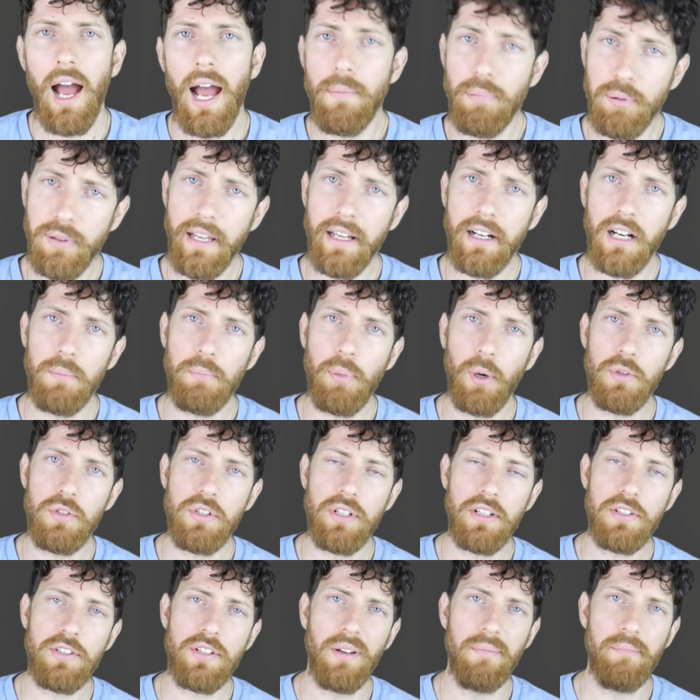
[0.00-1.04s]
I plan on
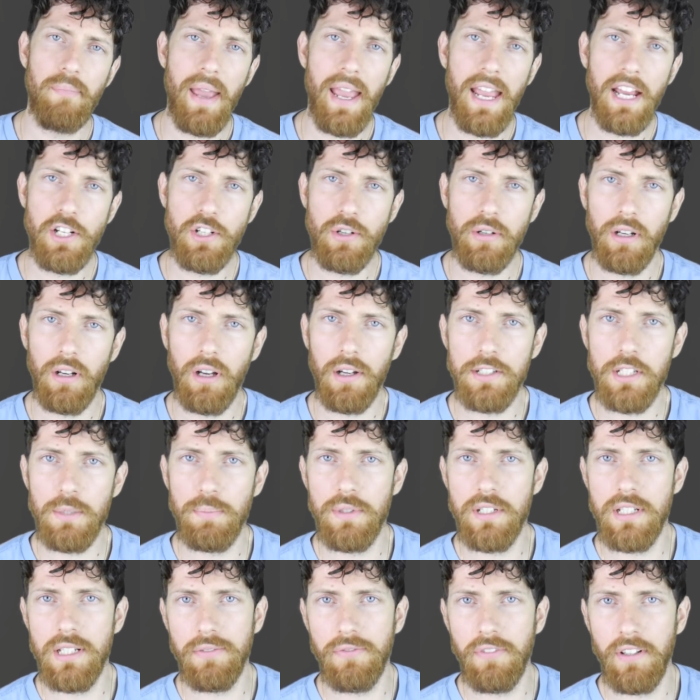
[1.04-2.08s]
posting some
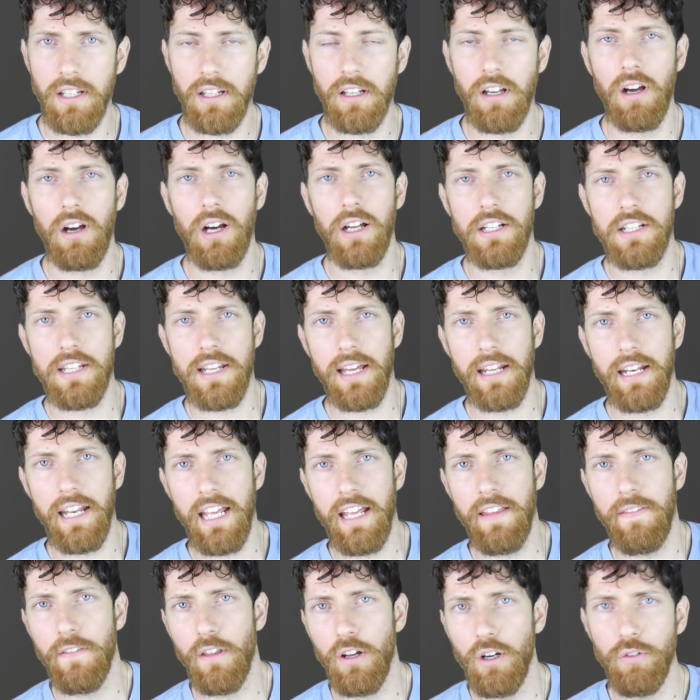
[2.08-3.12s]
Patreon-specific content
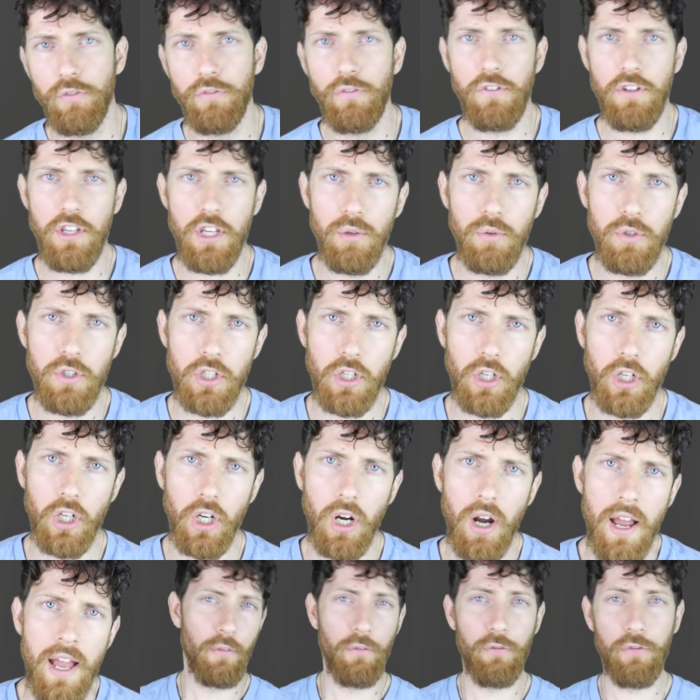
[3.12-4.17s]
in the
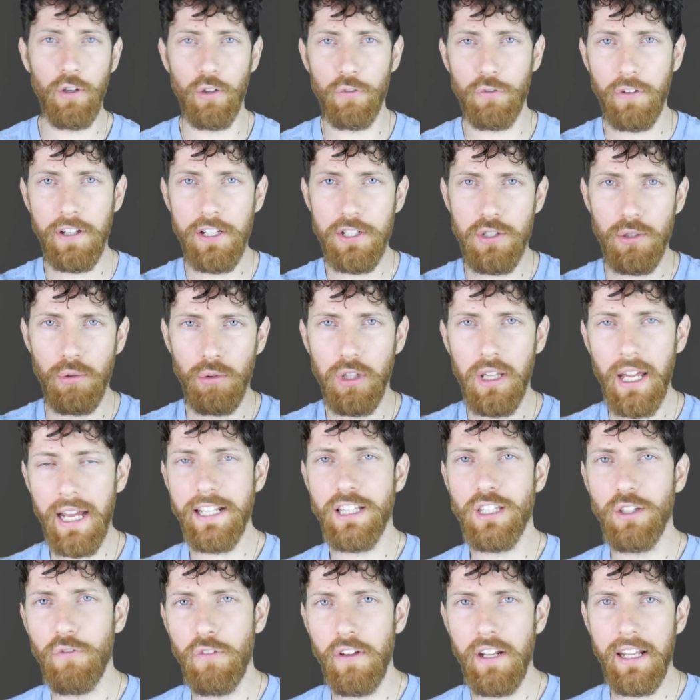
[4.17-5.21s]
future. Feel free to
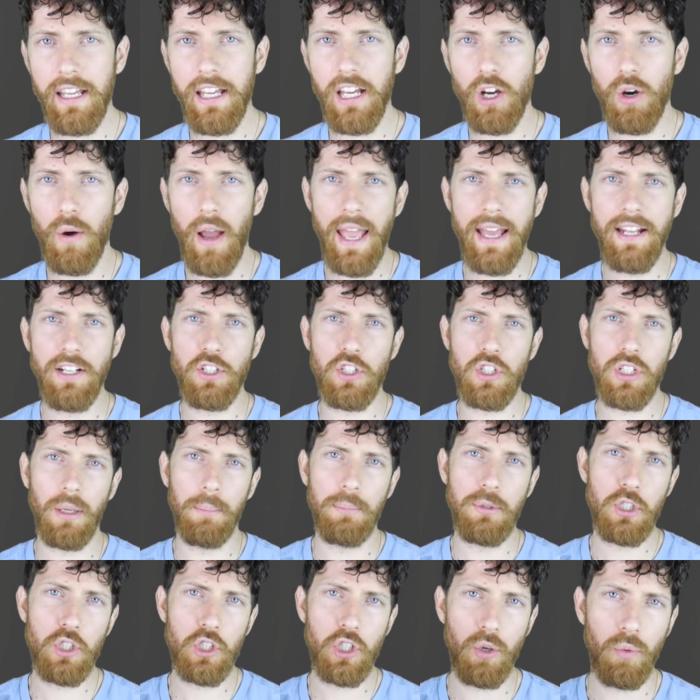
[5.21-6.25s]
like the video and
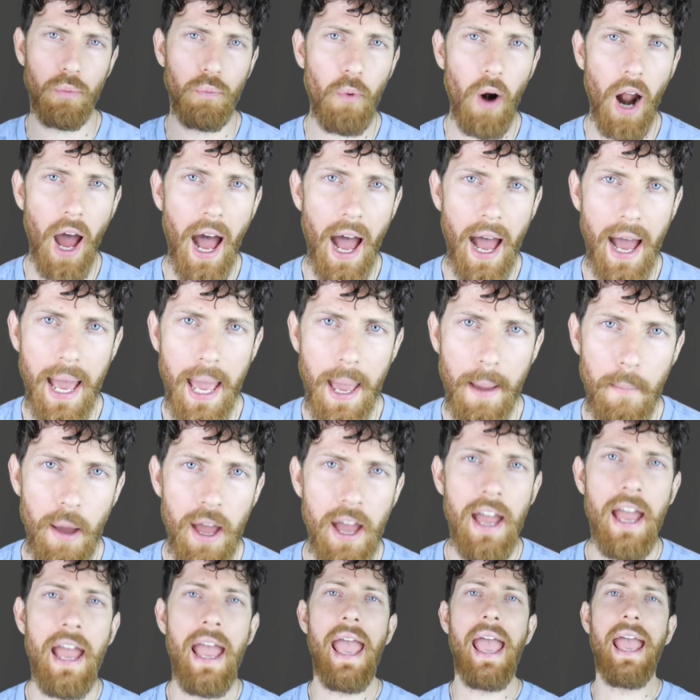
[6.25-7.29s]
subscribe
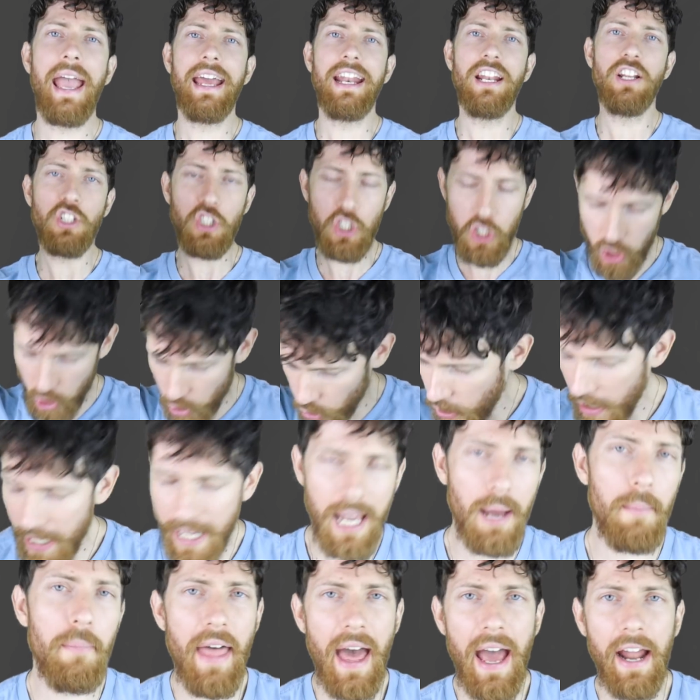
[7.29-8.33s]
and
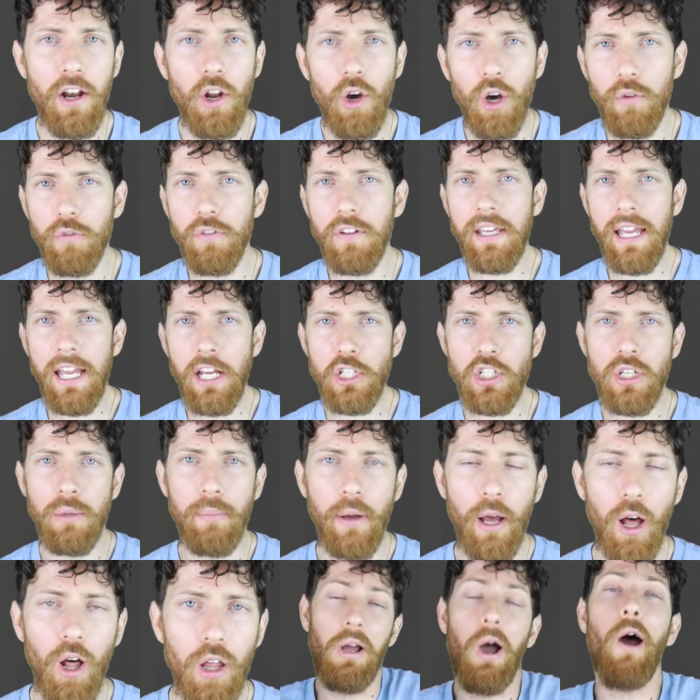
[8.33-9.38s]
slam that notification
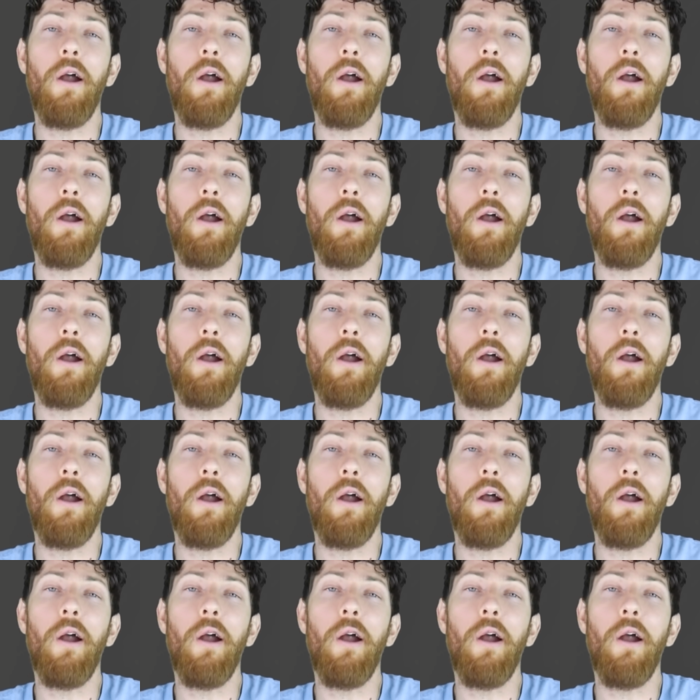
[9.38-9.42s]
bell.